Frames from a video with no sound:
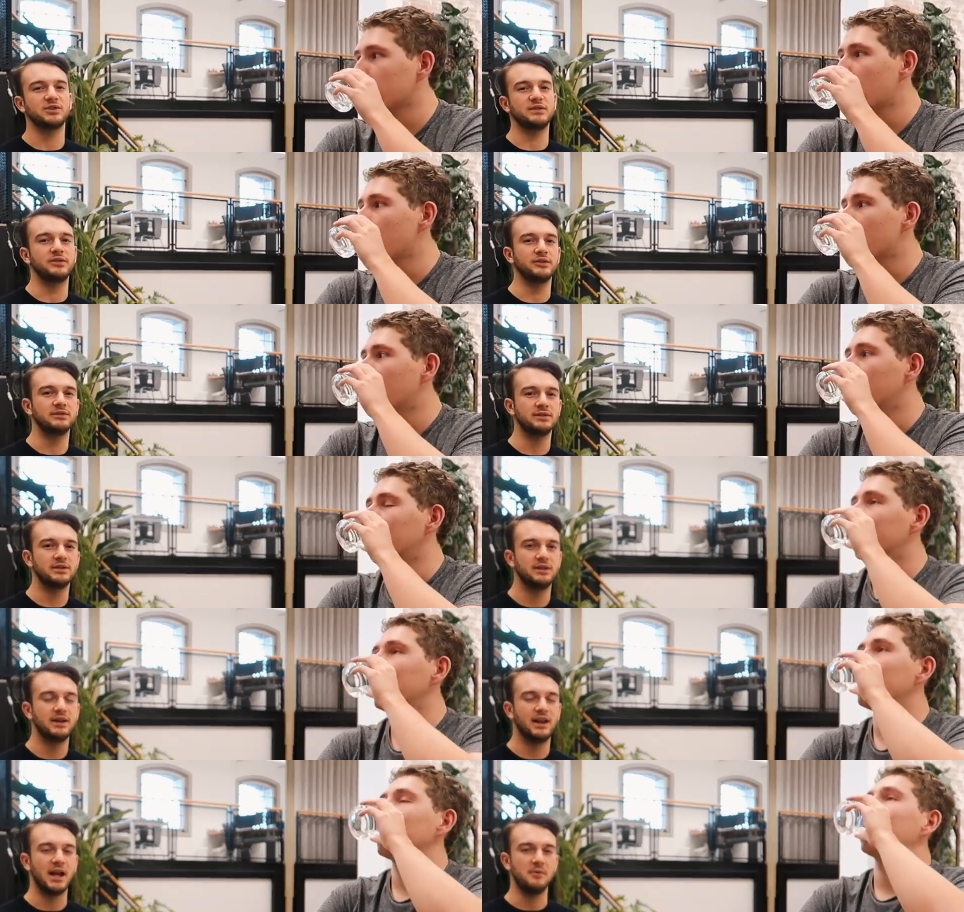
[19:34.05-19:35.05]
Speaker 1: stuff done.
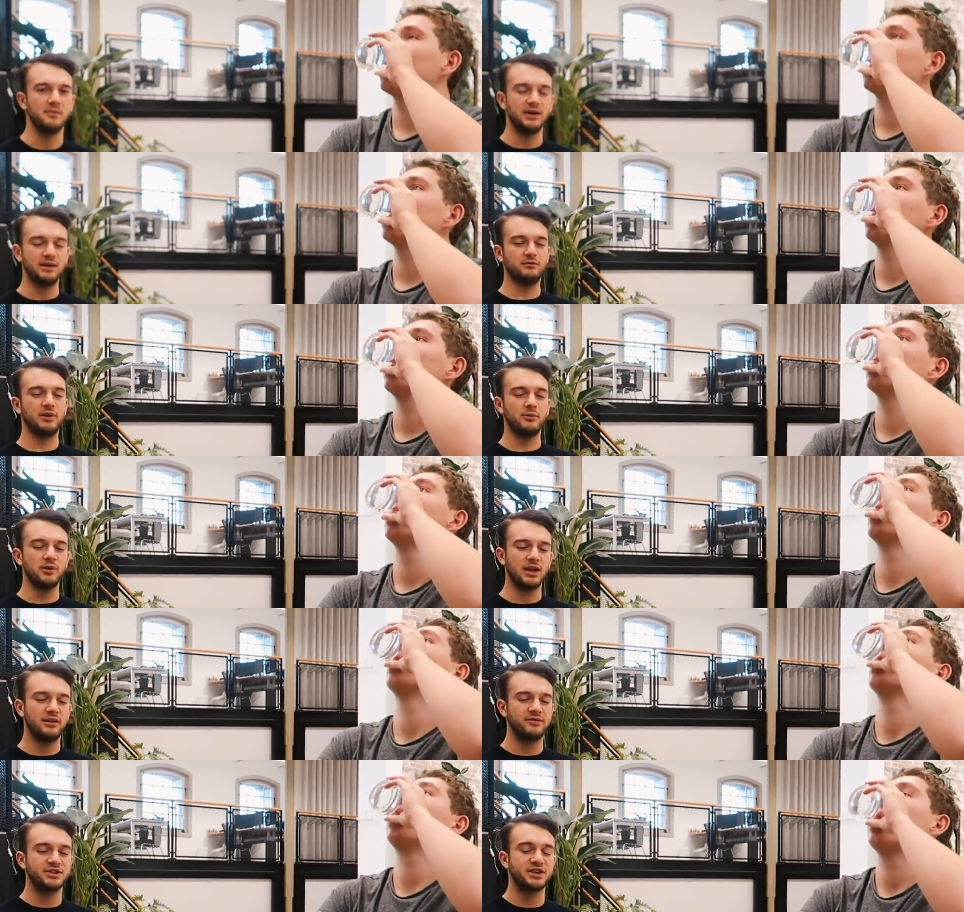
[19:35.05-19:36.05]
Uh-huh. Like, like we'll
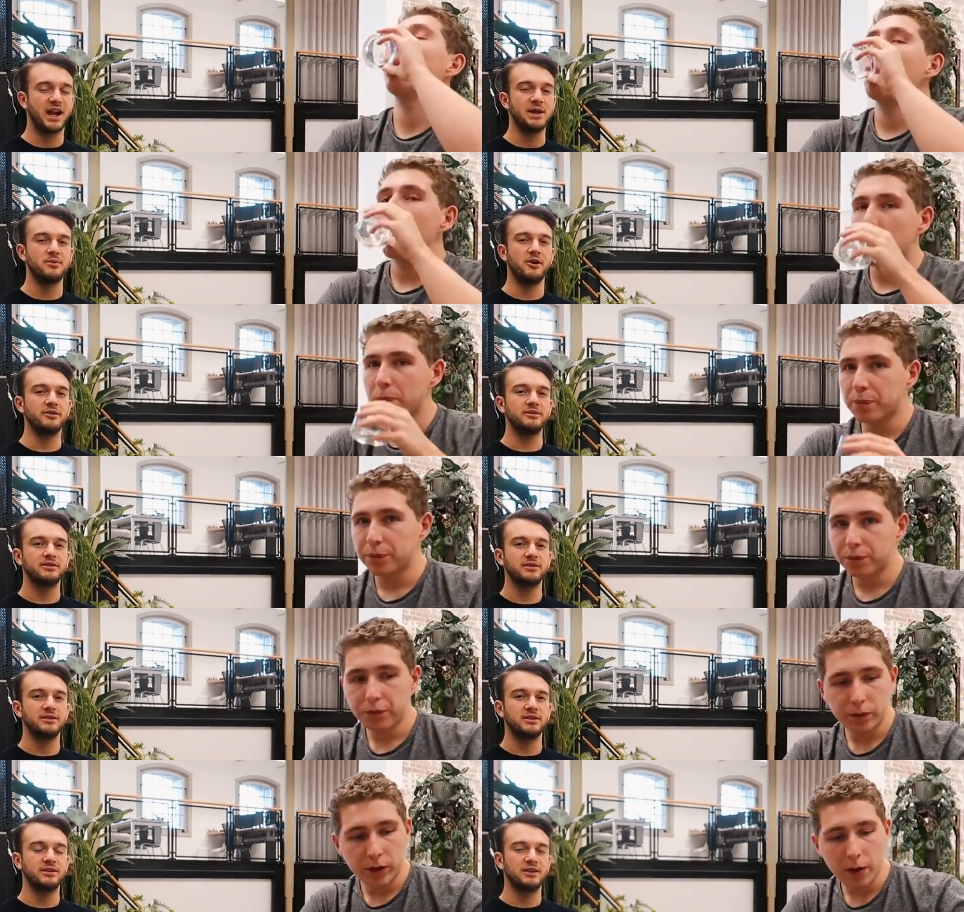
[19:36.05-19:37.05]
have Skype on,
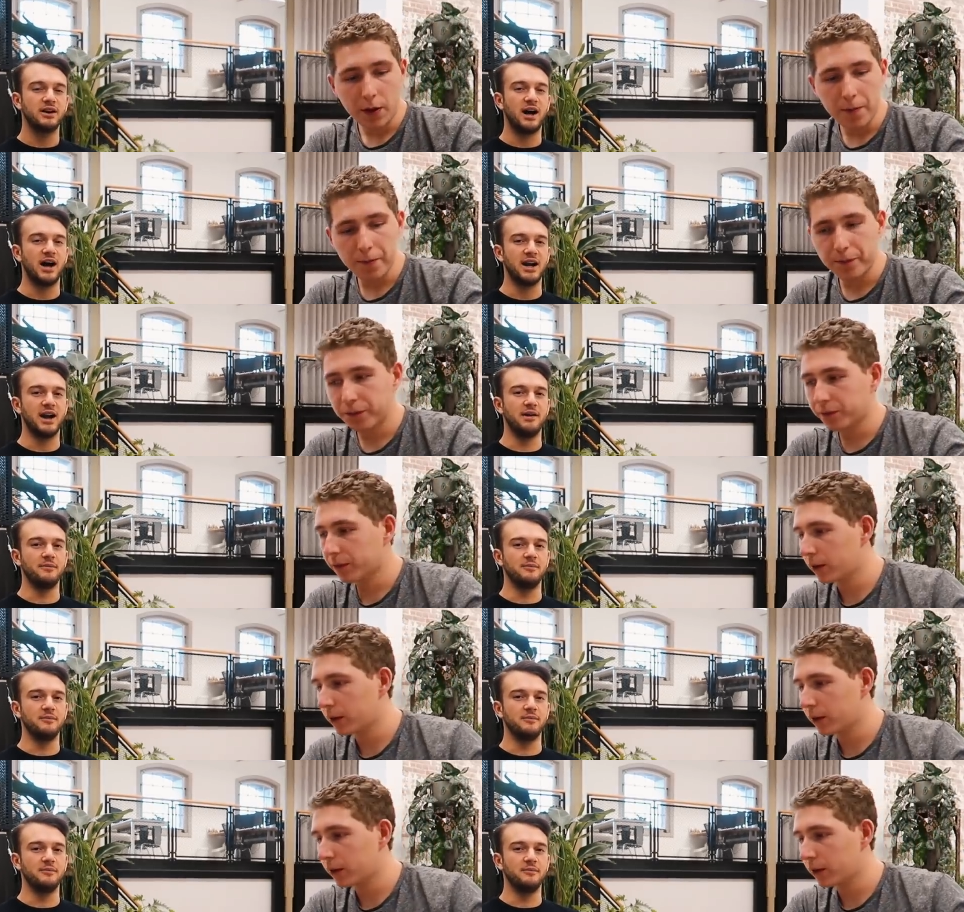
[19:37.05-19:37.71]
and